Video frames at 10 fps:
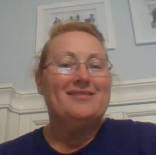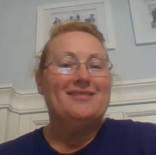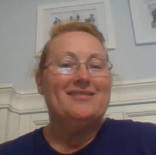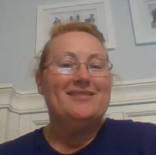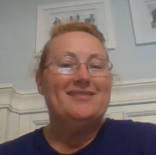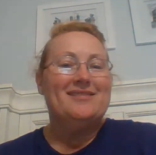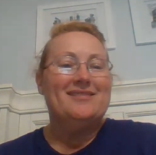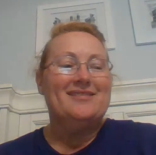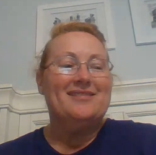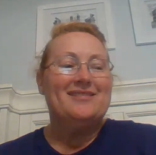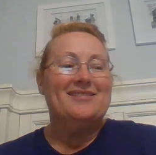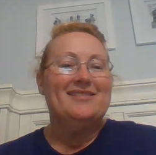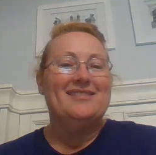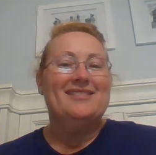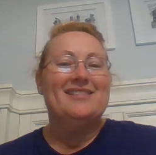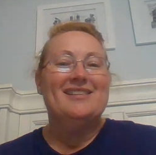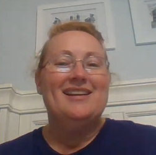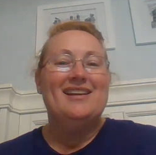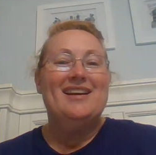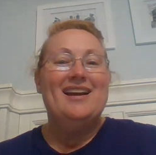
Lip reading: No one is speaking in this clip.